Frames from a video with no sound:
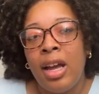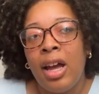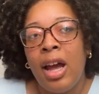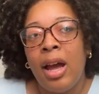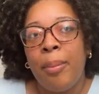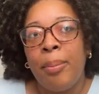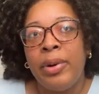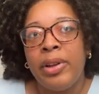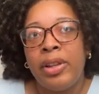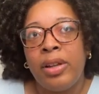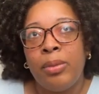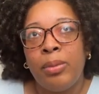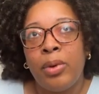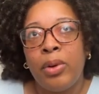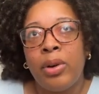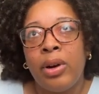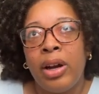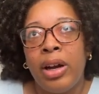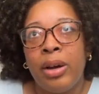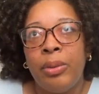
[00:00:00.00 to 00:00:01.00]
But the more
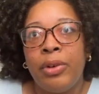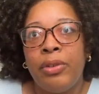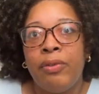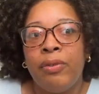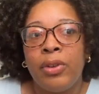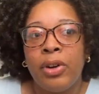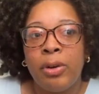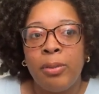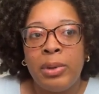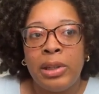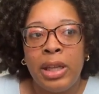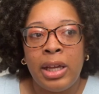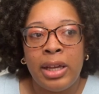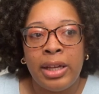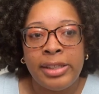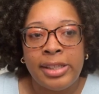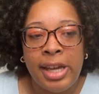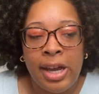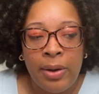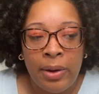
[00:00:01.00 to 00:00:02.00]
I would
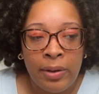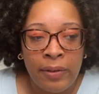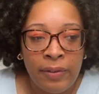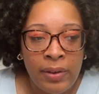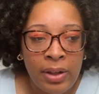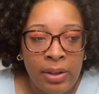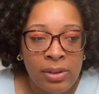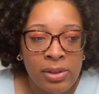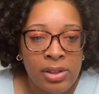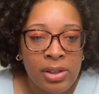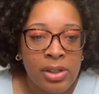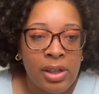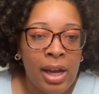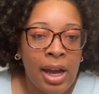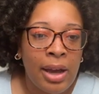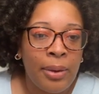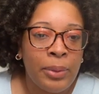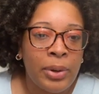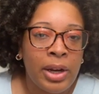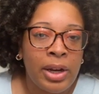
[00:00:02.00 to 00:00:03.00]
verbalize how I felt,
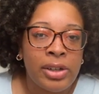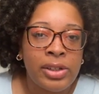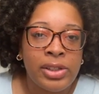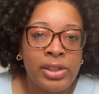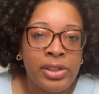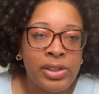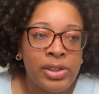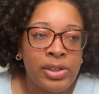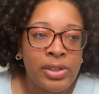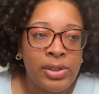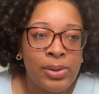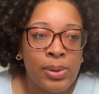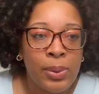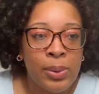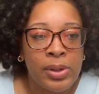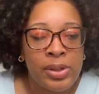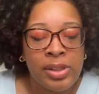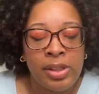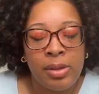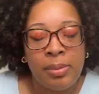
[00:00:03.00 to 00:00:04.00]
I would actually just
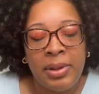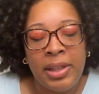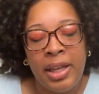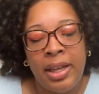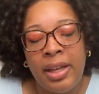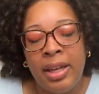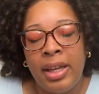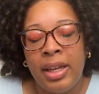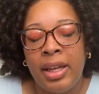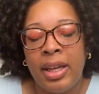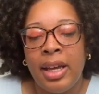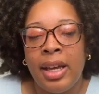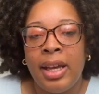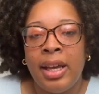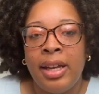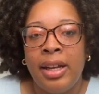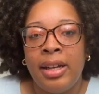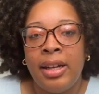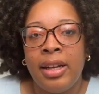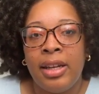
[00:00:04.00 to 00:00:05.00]
notice in the beginning.
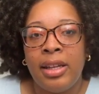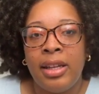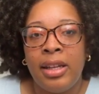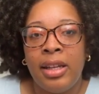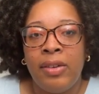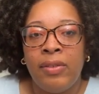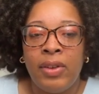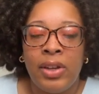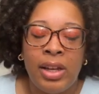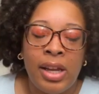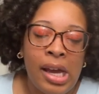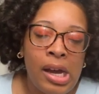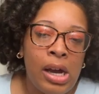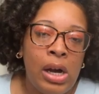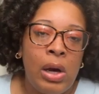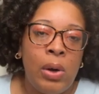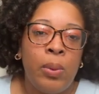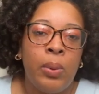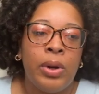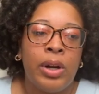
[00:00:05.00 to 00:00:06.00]
And even
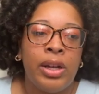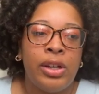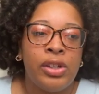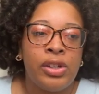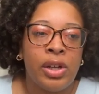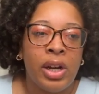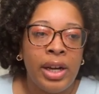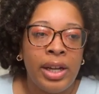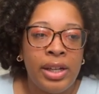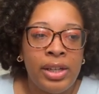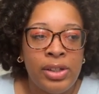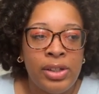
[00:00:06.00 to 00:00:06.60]
now, what I try and